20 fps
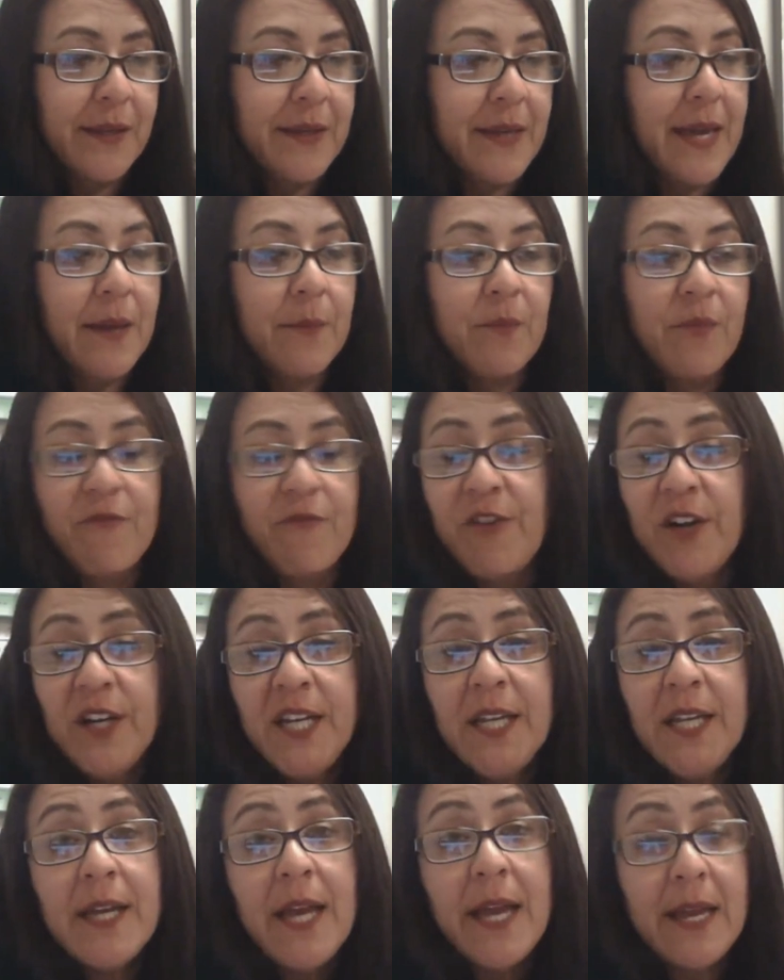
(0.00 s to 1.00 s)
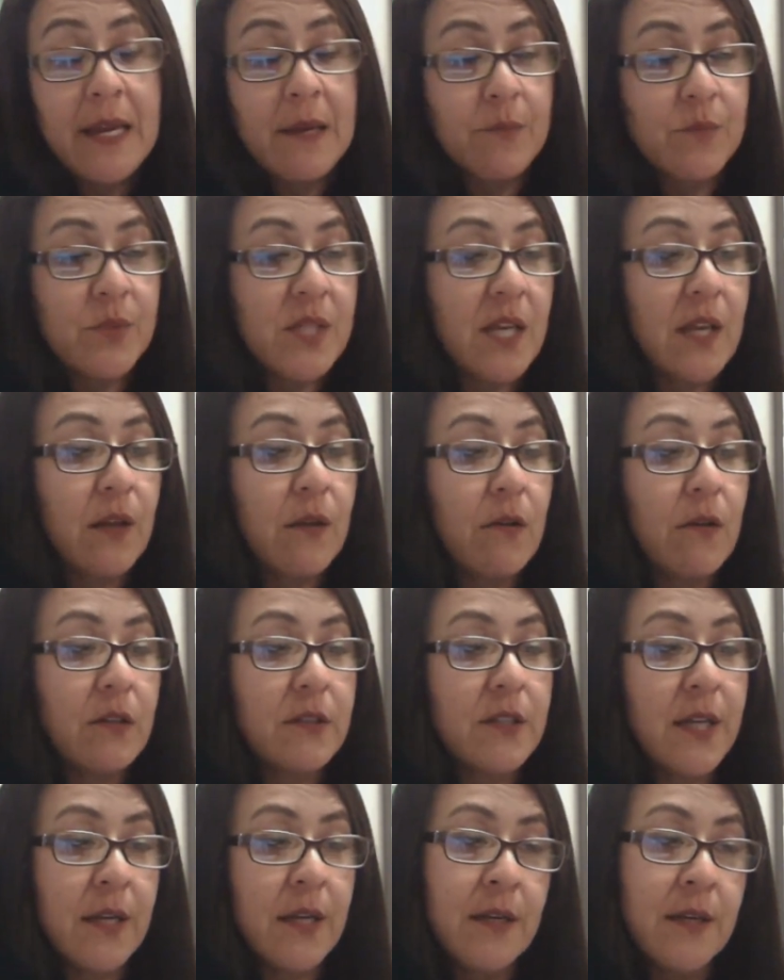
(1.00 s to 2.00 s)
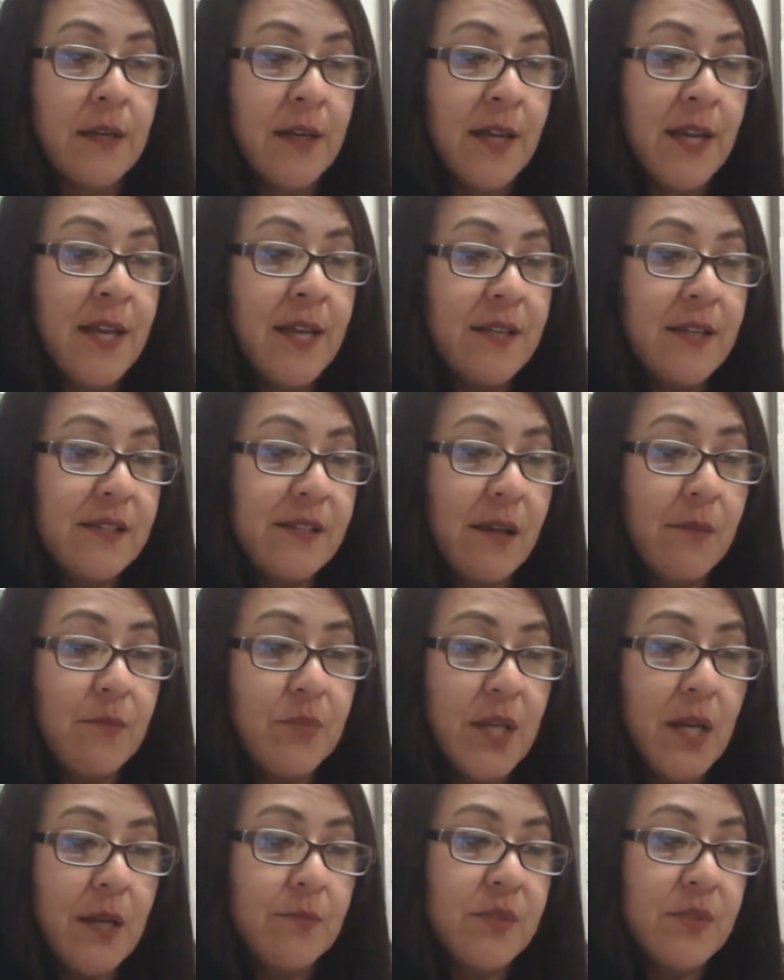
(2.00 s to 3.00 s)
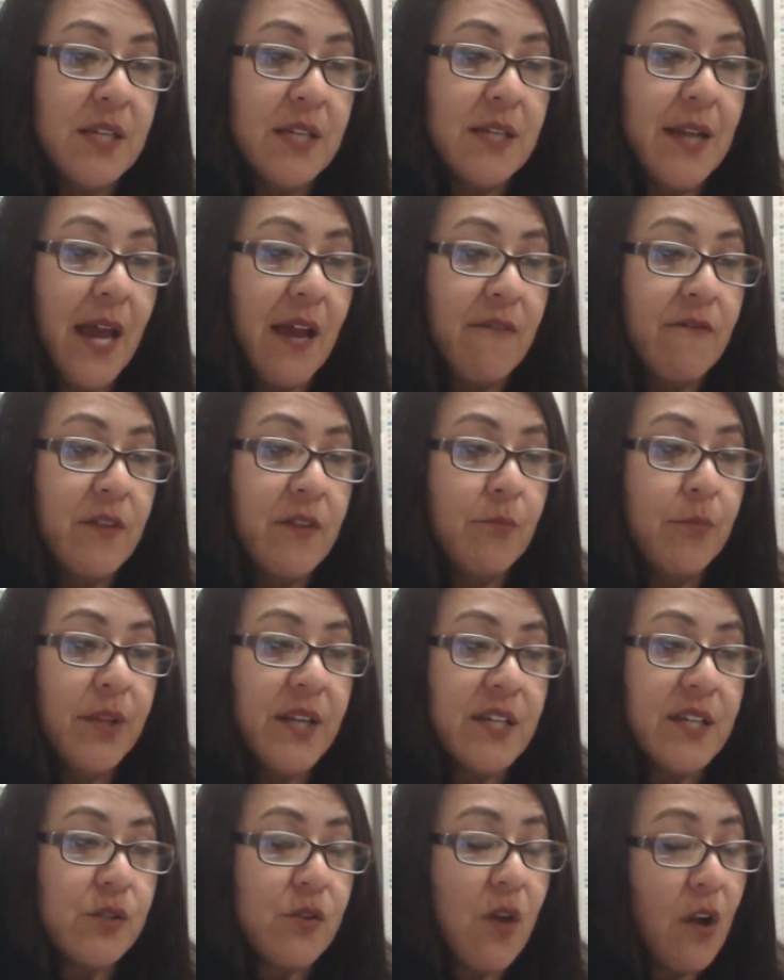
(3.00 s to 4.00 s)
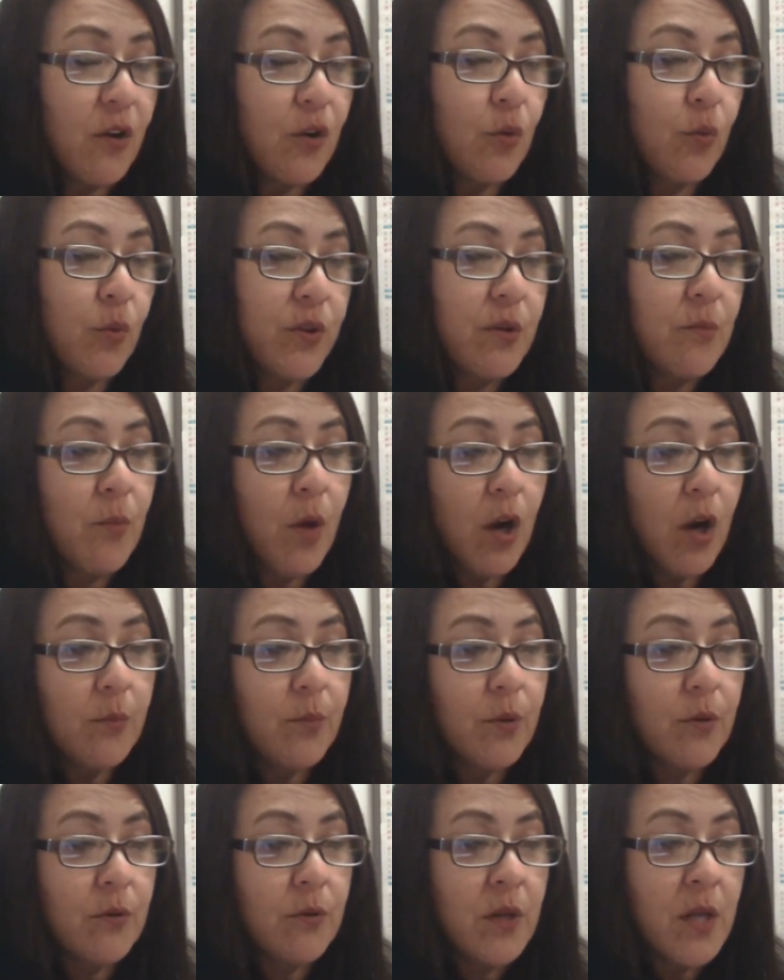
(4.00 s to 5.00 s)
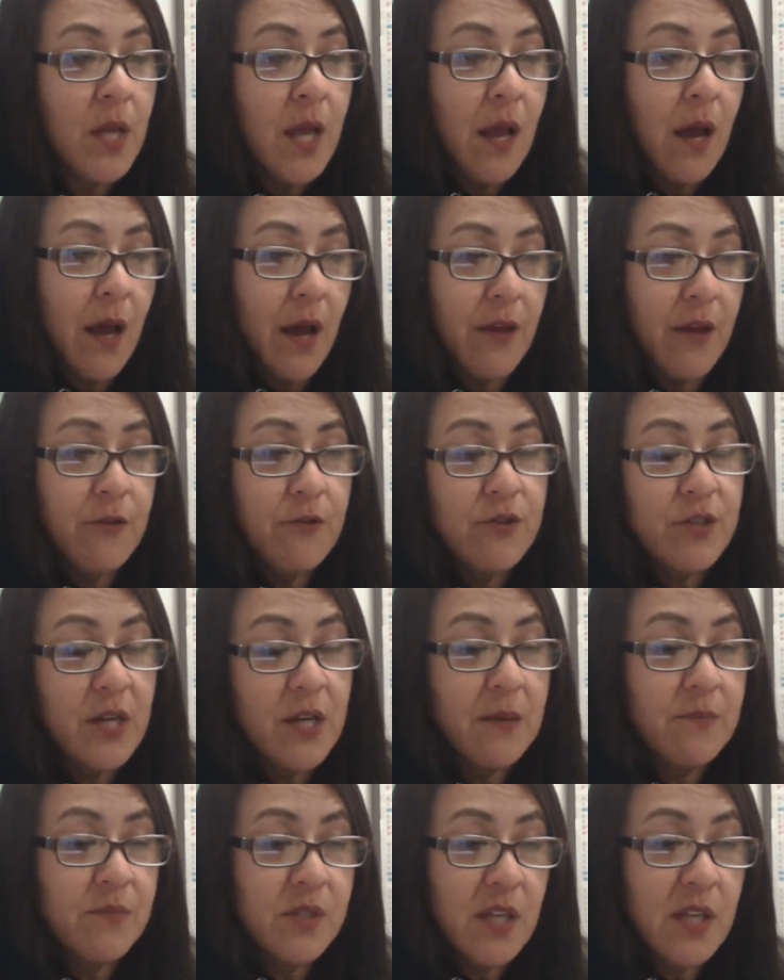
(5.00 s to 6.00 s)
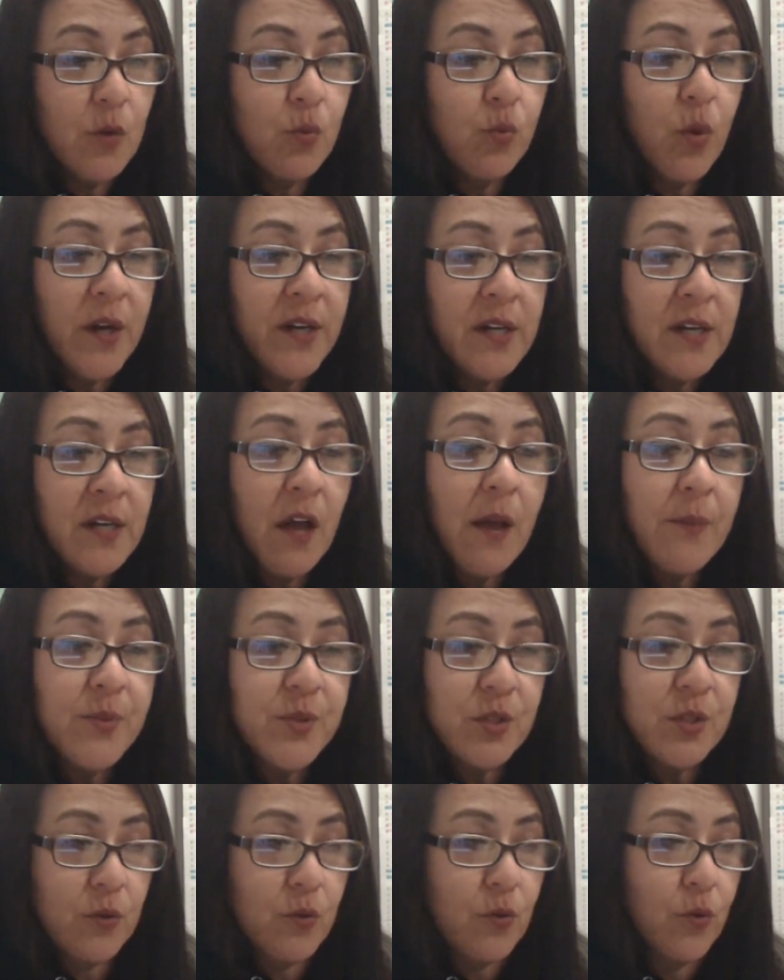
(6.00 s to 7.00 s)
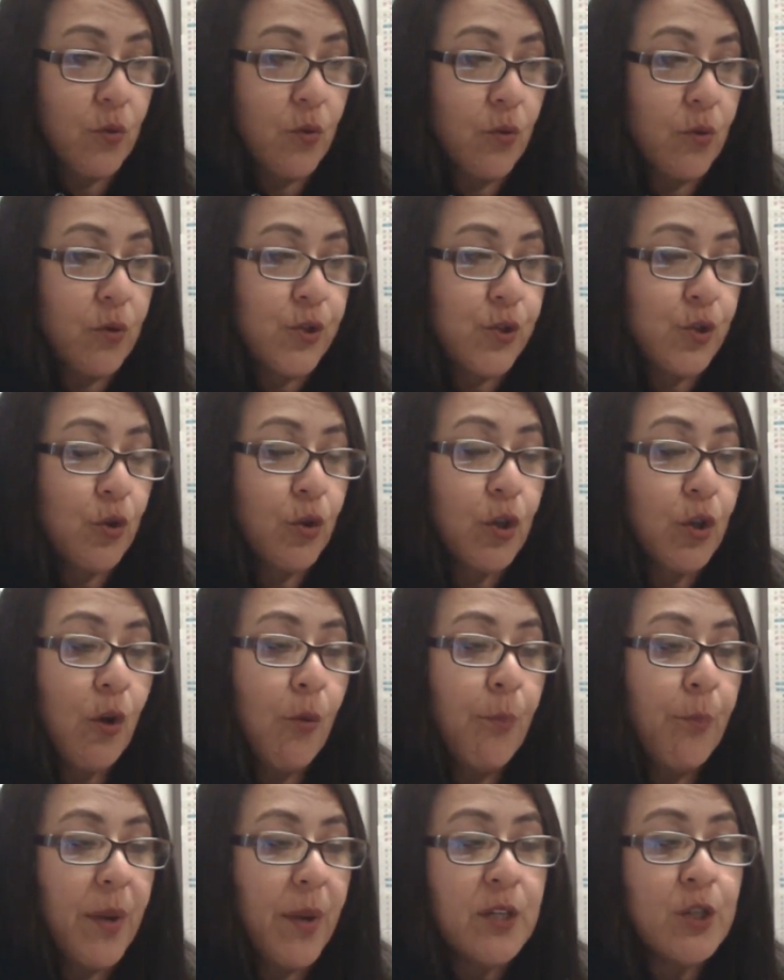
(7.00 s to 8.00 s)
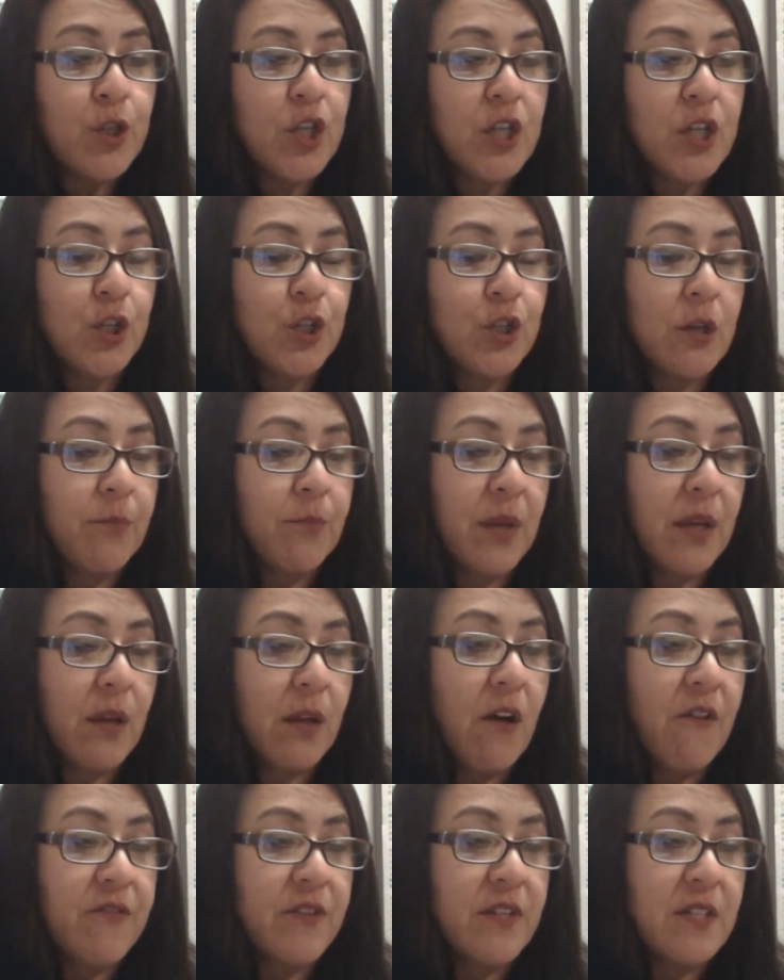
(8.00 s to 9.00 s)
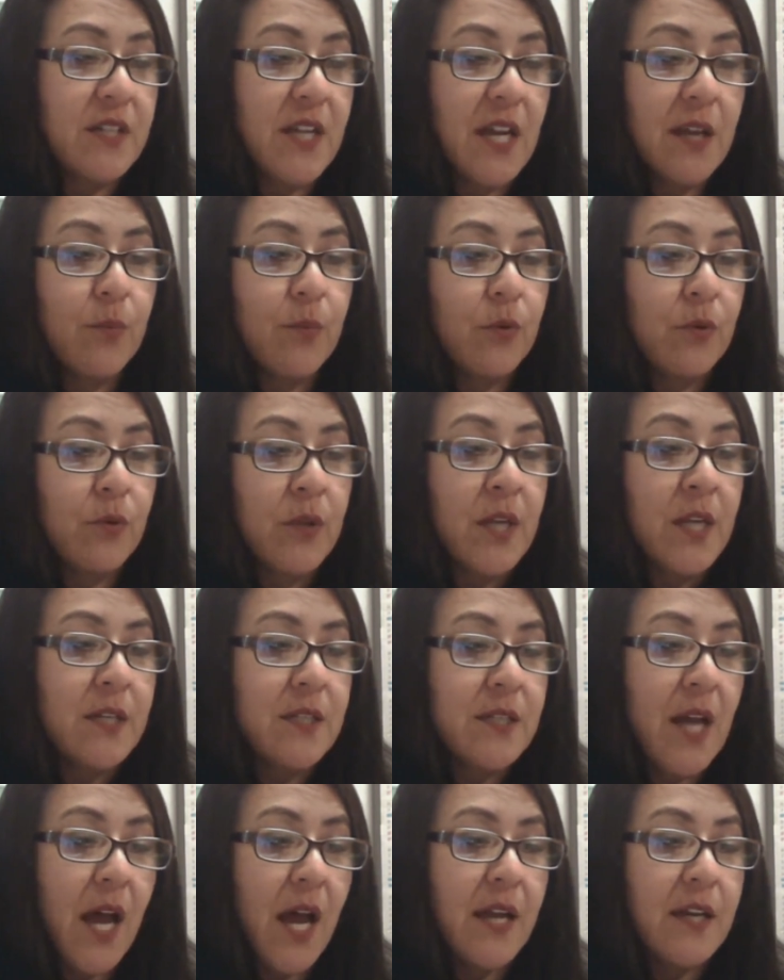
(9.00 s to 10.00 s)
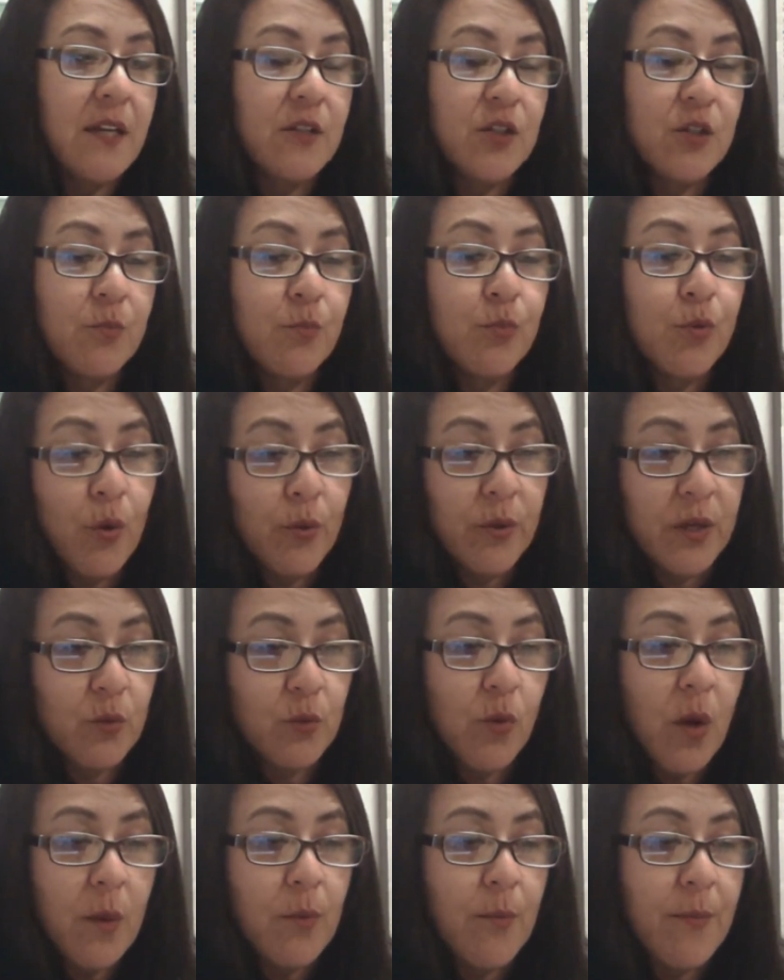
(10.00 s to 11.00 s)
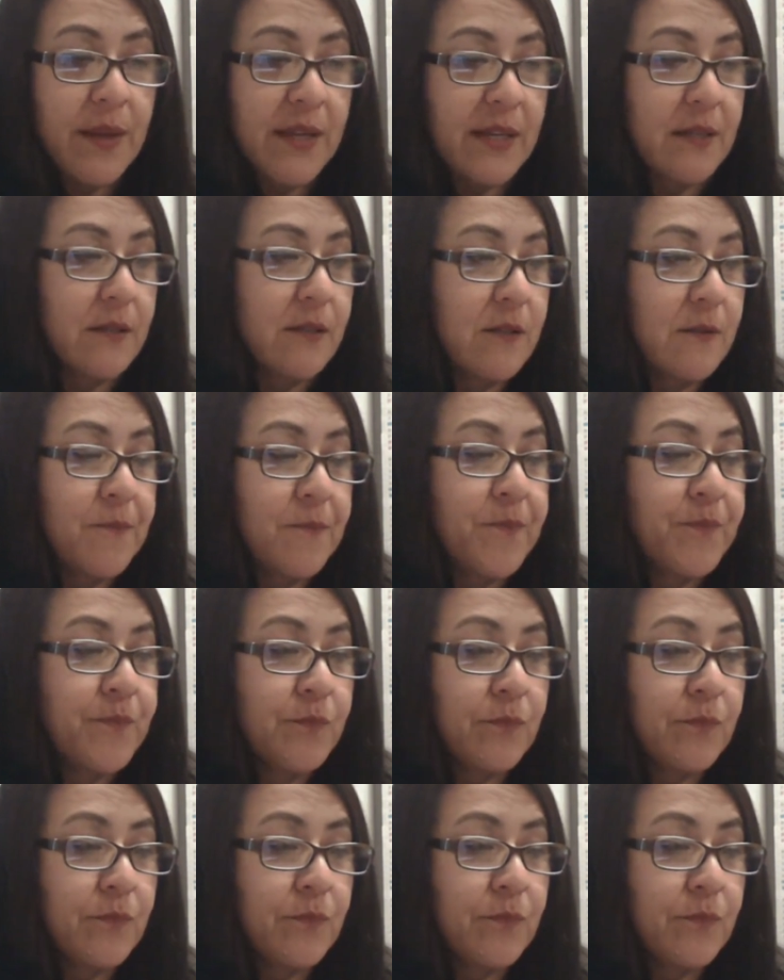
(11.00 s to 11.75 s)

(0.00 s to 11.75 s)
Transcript: Camp Fun and Games, he called it. Sometimes he'd have them play soccer with a marble. Other times they'd run an obstacle course or go bungee jumping off the table, tied to broken rubber bands.